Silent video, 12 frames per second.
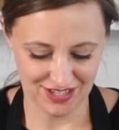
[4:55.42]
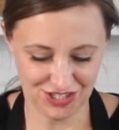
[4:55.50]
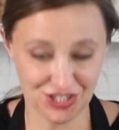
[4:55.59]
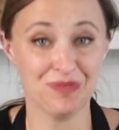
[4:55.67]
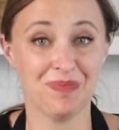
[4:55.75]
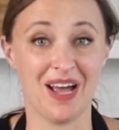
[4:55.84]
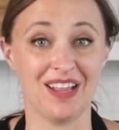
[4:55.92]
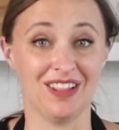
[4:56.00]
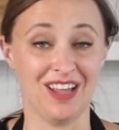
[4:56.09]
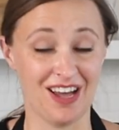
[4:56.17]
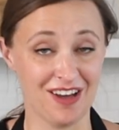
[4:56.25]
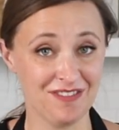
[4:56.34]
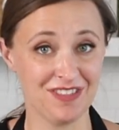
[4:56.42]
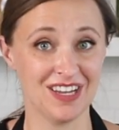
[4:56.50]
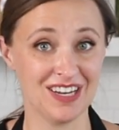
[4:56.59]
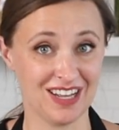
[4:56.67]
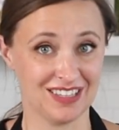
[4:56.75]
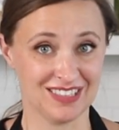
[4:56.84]
soup, I love the
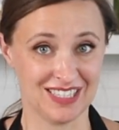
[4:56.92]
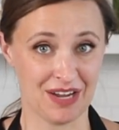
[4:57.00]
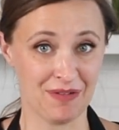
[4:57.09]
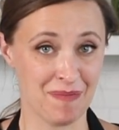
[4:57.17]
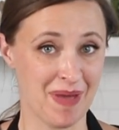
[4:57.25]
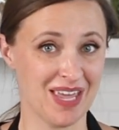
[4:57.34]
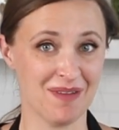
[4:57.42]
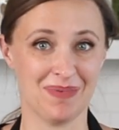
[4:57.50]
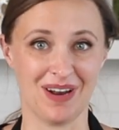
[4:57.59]
day we make it,